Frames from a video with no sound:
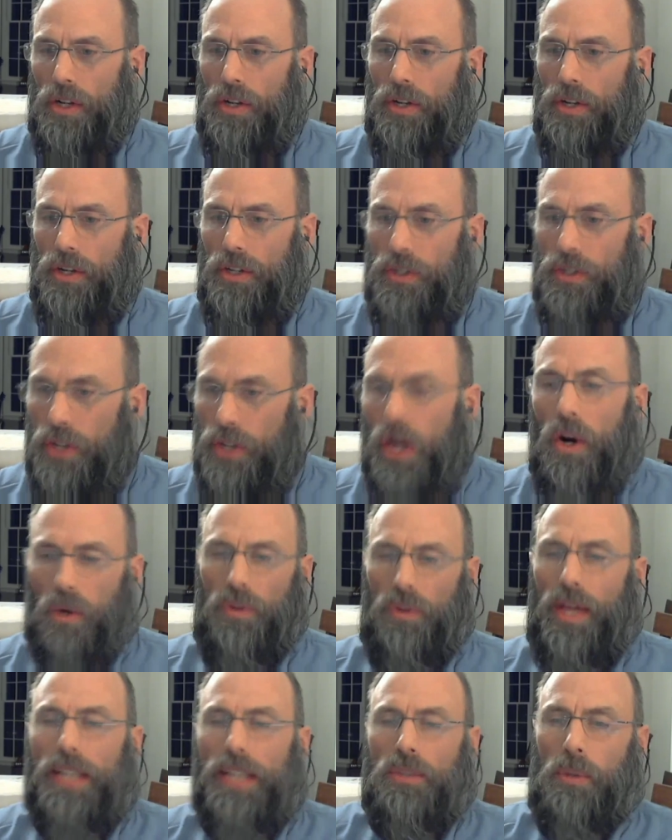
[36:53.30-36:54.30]
no,
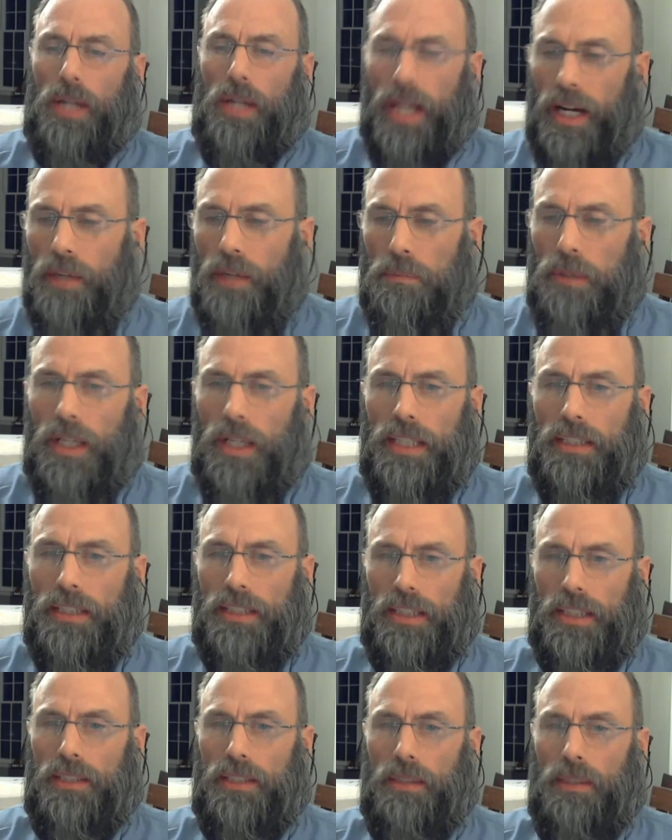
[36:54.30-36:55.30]
that's what airplanes
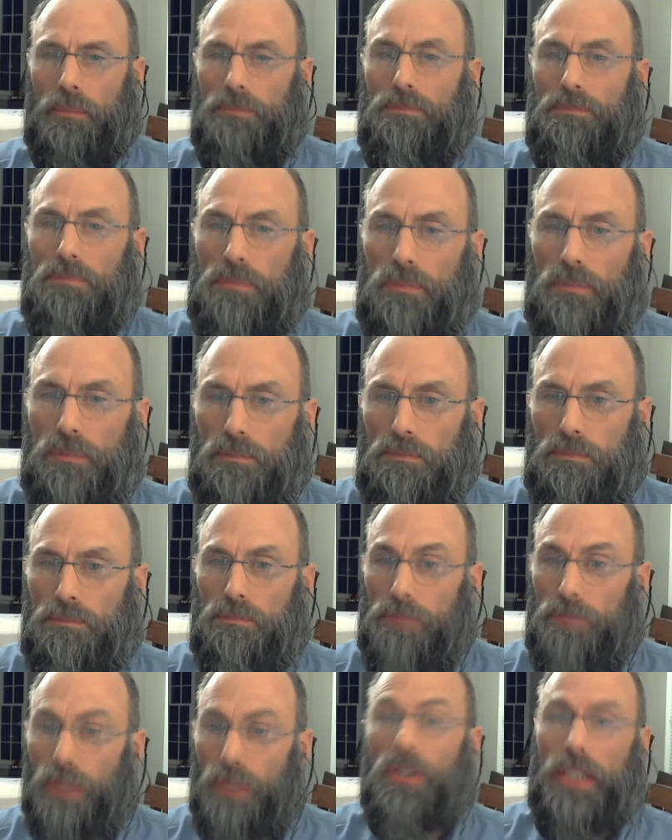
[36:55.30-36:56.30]
into
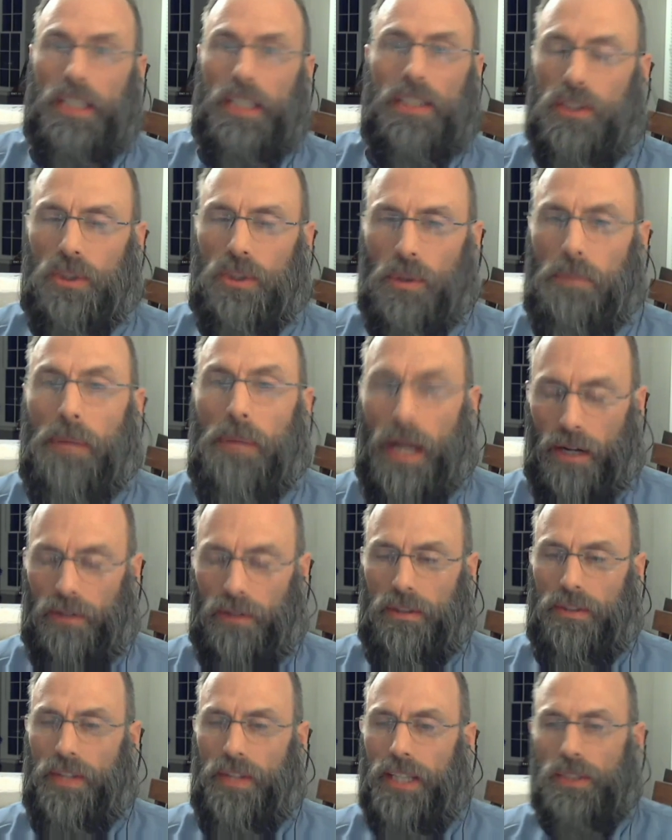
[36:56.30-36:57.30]
buildings are about.
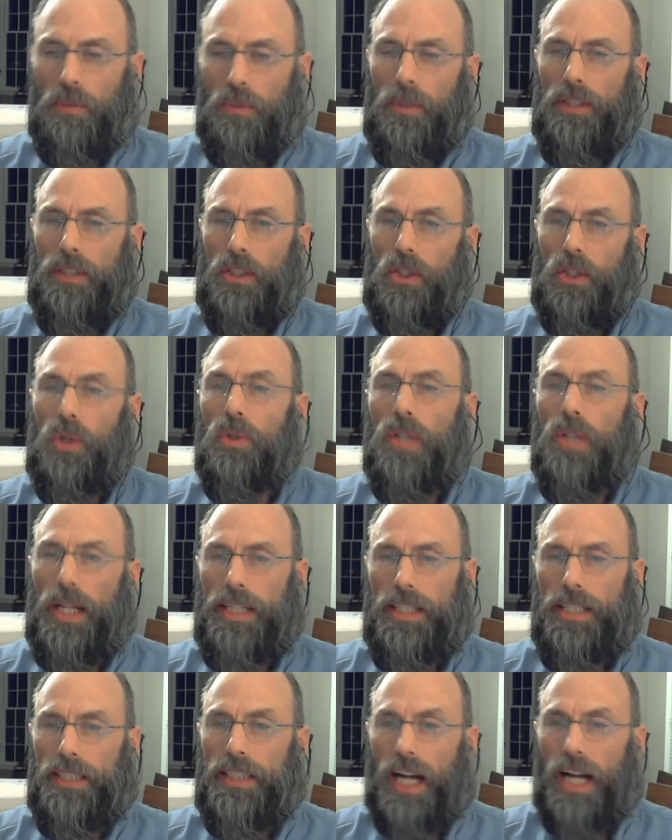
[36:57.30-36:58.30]
That's what Kool-Aid
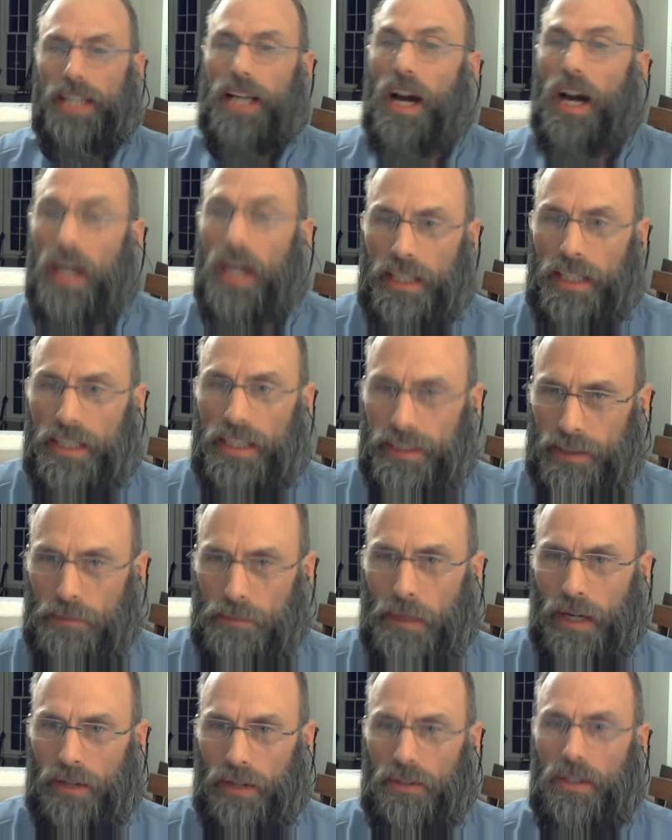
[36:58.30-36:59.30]
in Guyana is
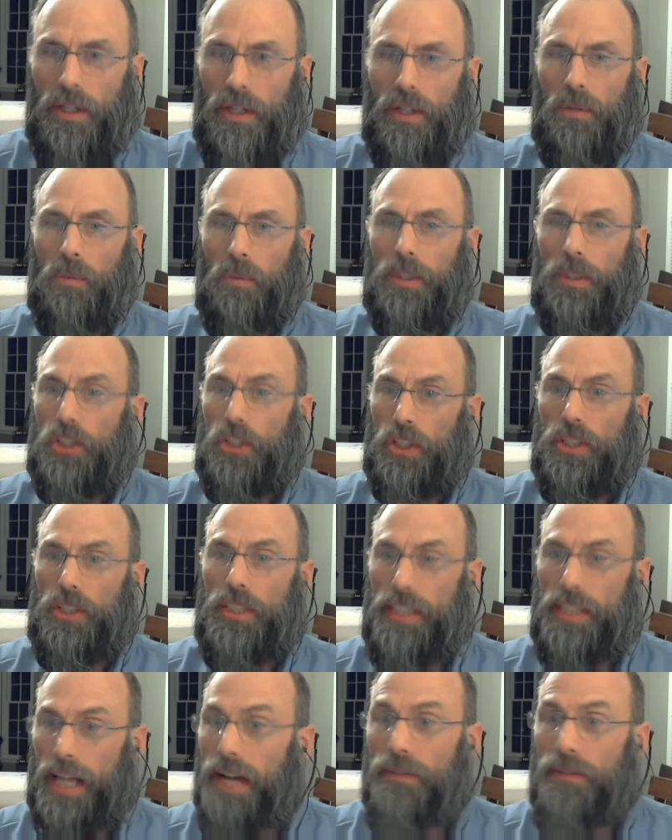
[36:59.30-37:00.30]
about. We should
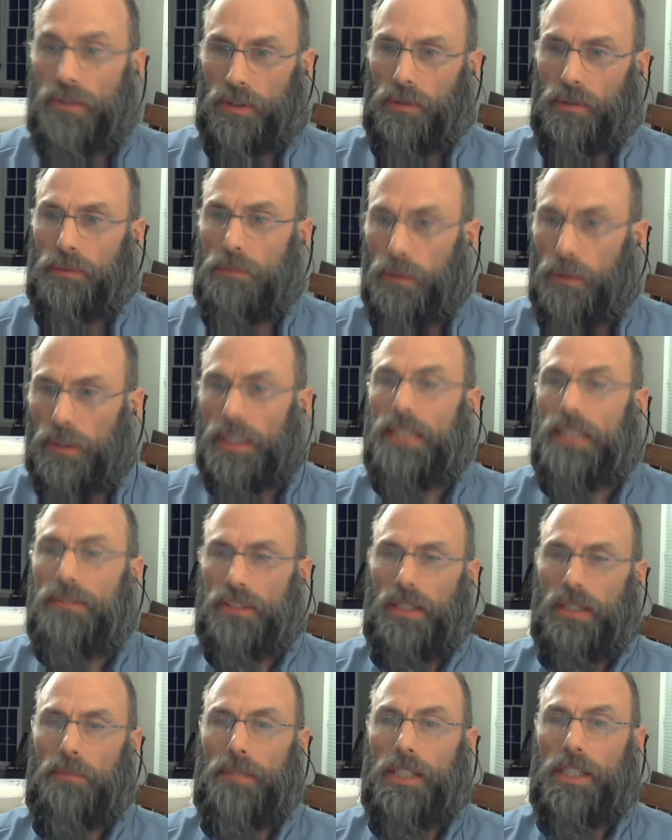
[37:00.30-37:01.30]
never believe
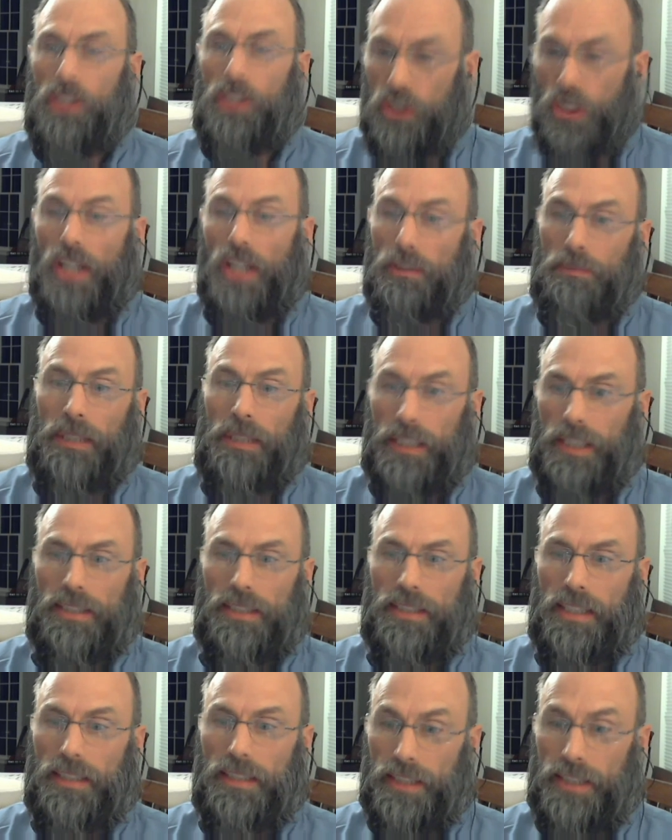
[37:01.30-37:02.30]
somebody just because
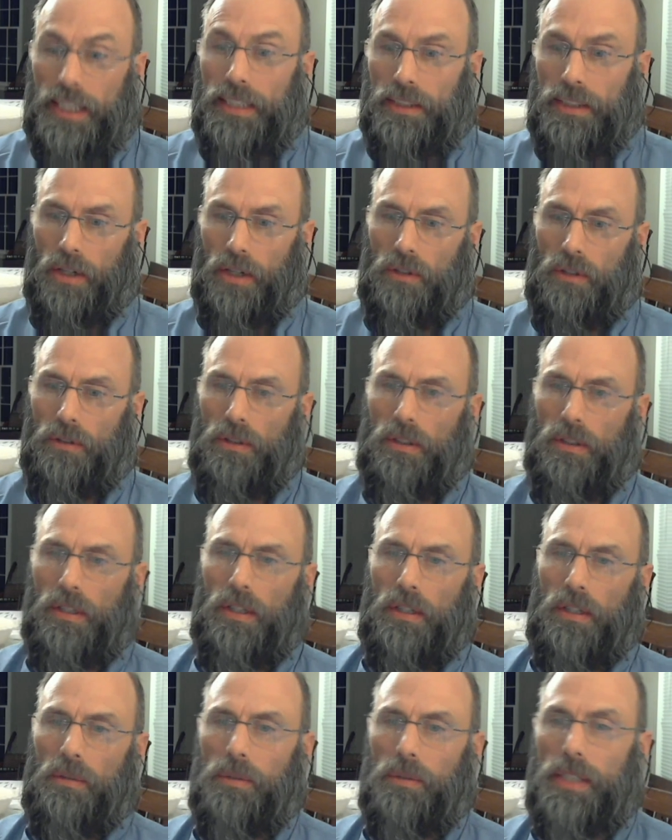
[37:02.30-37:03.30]
they say so.
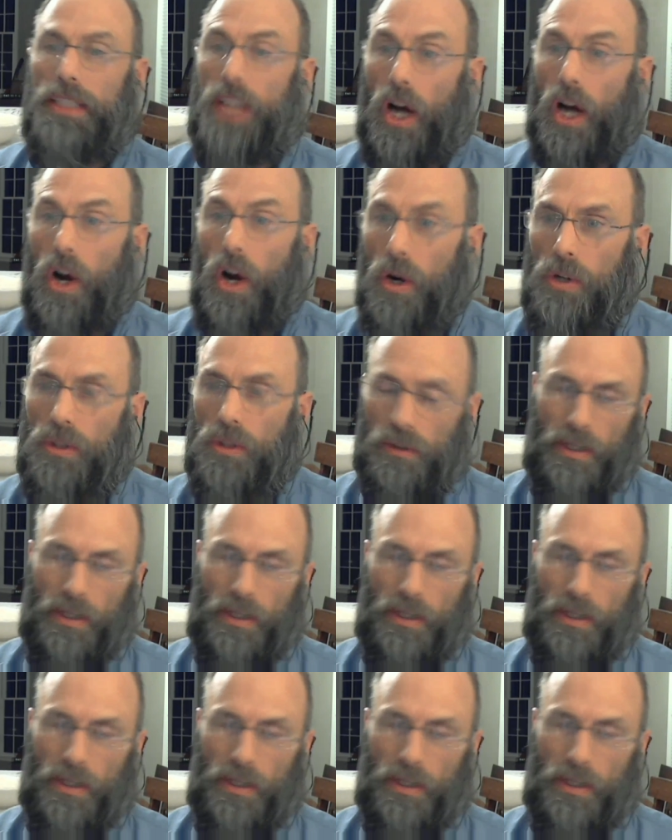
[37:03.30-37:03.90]
We need to own our